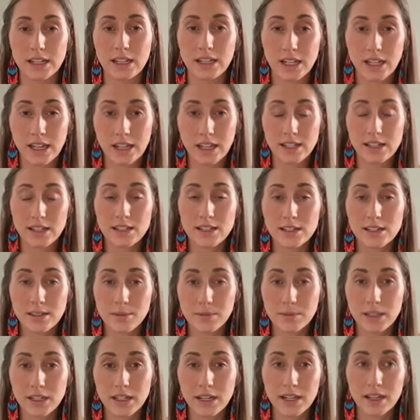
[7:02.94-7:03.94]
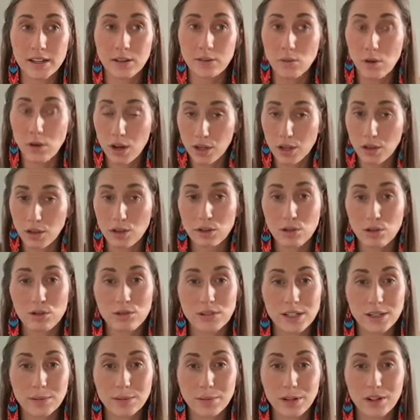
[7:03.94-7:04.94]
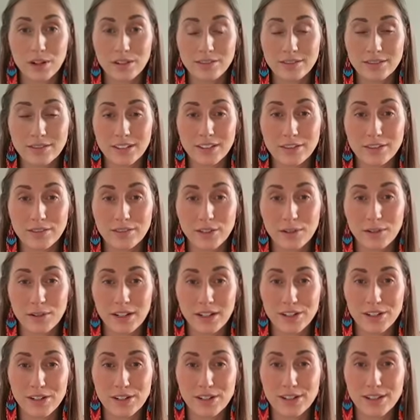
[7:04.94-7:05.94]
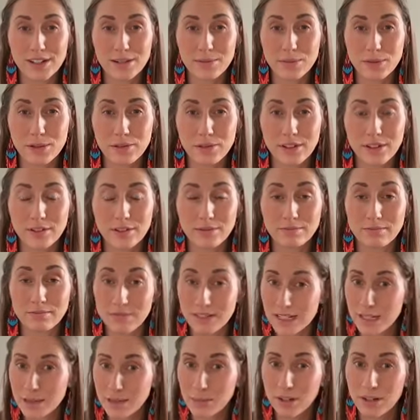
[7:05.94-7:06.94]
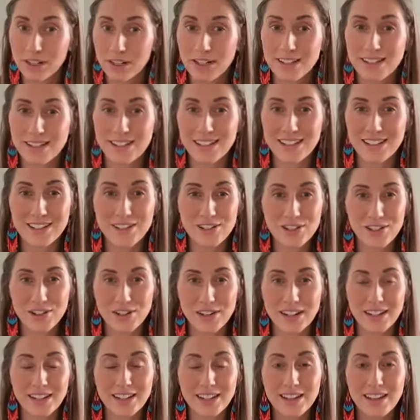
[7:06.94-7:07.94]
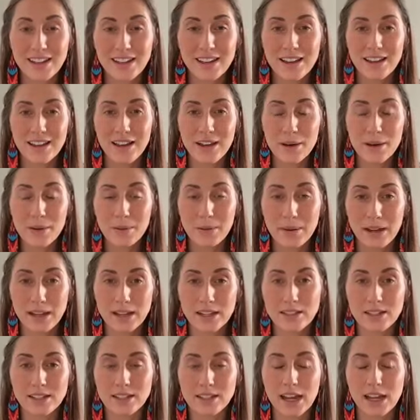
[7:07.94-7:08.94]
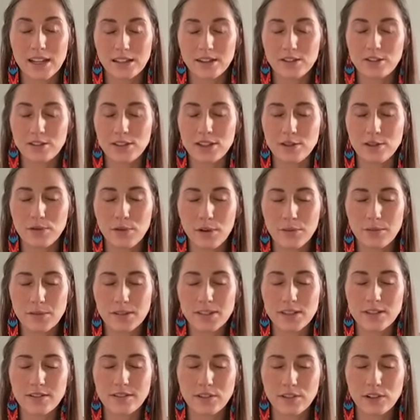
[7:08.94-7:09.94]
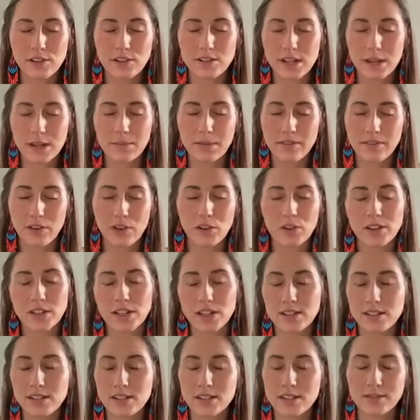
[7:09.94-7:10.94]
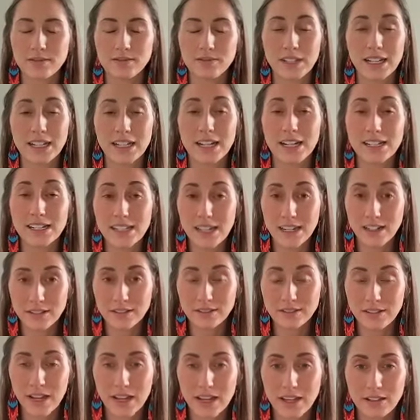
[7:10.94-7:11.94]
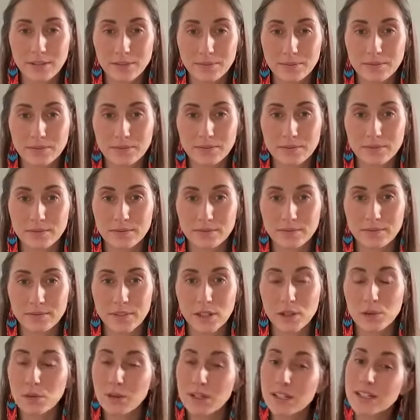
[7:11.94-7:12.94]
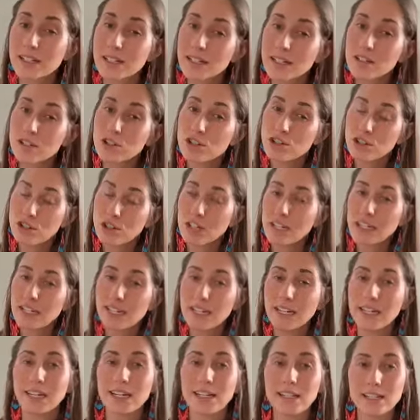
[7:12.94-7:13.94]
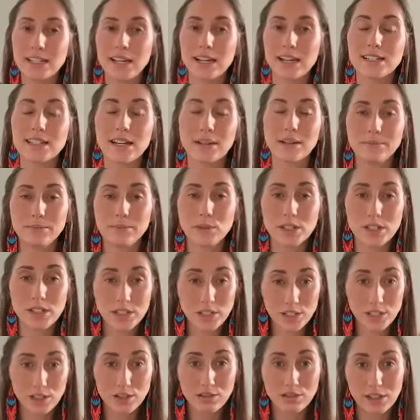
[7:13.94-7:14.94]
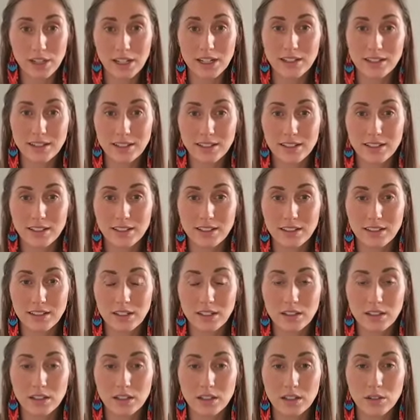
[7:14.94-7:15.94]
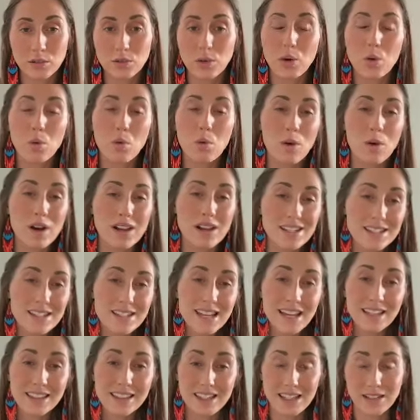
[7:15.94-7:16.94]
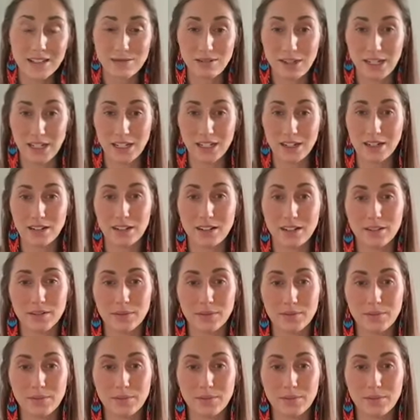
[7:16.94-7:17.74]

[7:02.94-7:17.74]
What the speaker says: And again, this is something I can walk you through deeper if you are interested in moving deeper into this journey. But ask yourself, when was the first time I felt this? And identify it. What did she need at that time? What did you need? What was that you needed?